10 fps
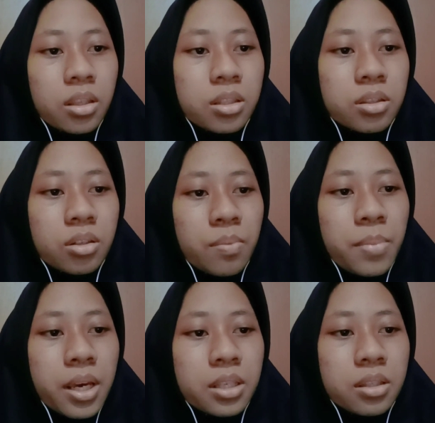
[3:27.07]

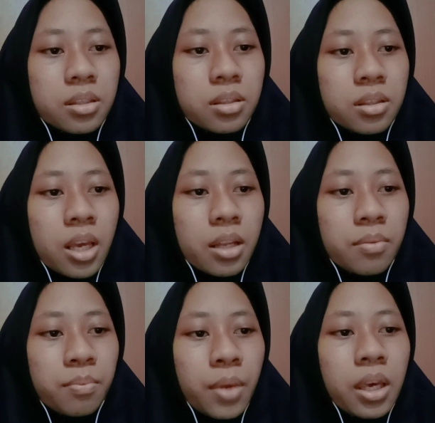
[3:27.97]
Disturbances
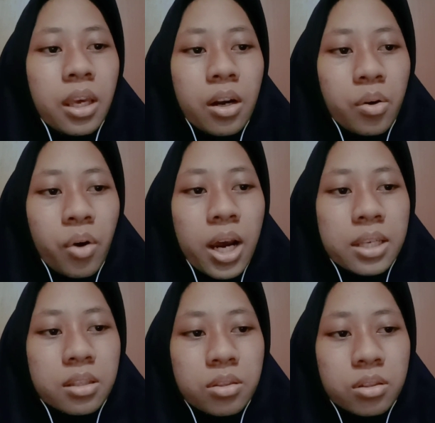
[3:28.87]
that may
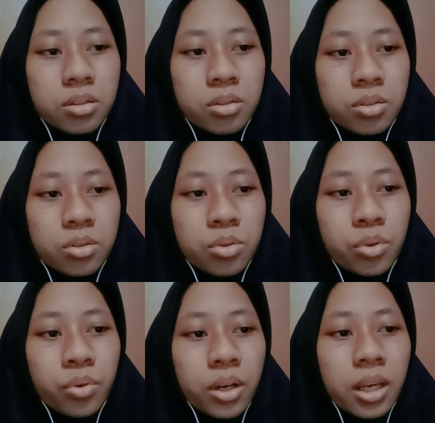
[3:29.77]
arise
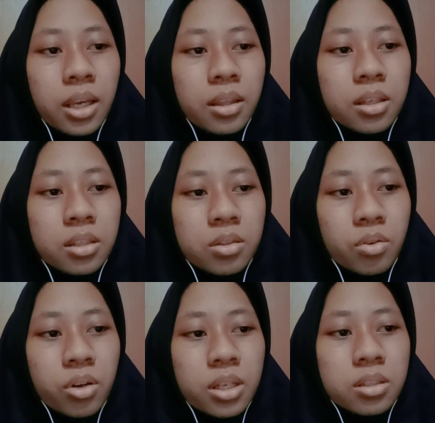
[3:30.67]
during the
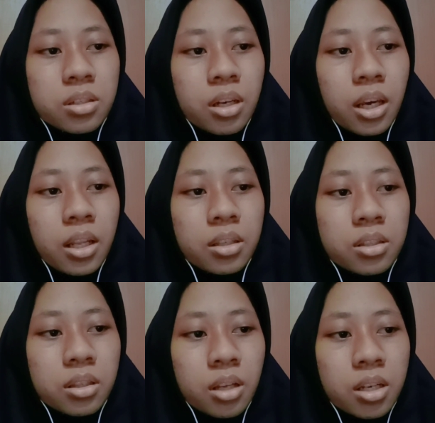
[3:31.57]
storage
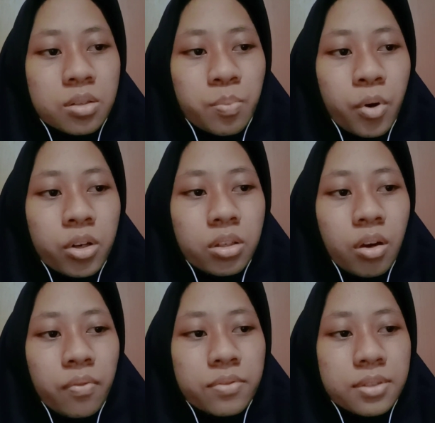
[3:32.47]
and
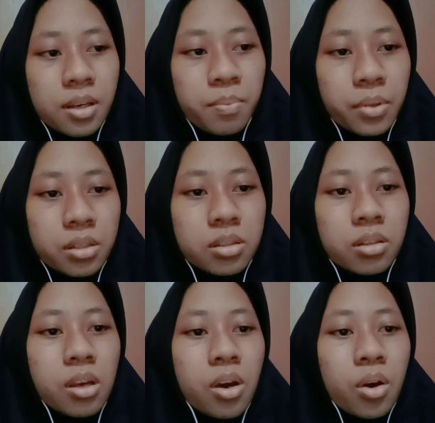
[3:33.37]
transport of
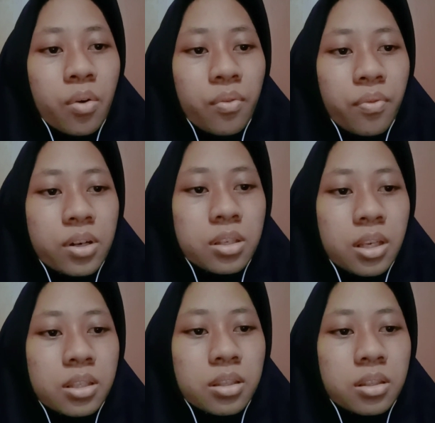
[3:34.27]
samples.
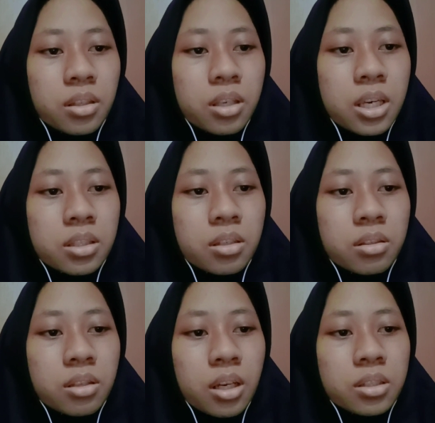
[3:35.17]
First is
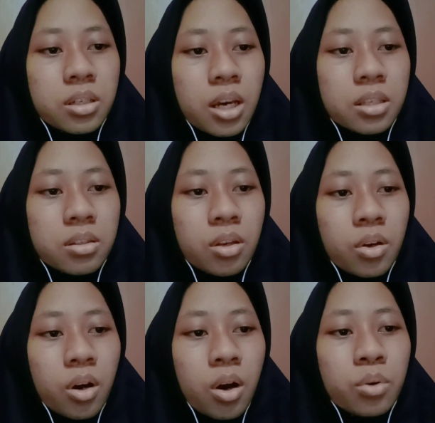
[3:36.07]
gases such as
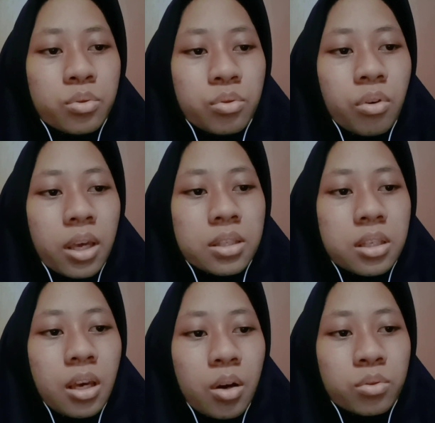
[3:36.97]
O2 and
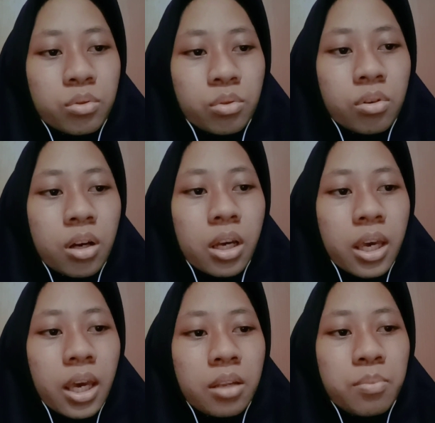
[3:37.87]
CO2
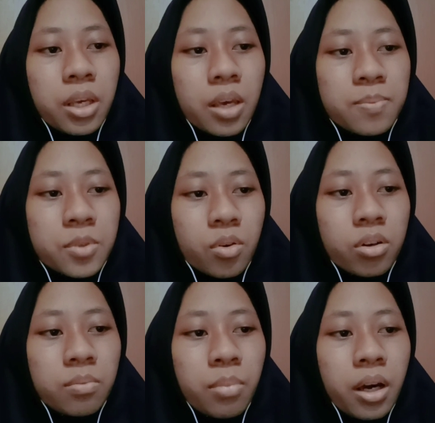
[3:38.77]
can be
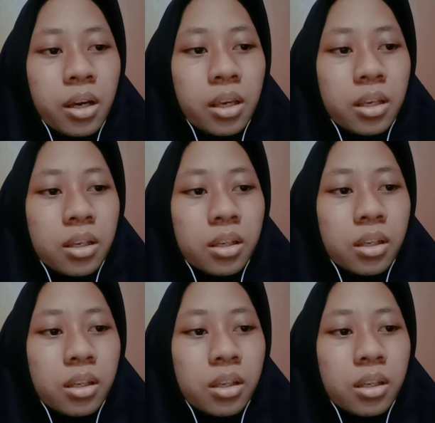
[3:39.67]
absorbed by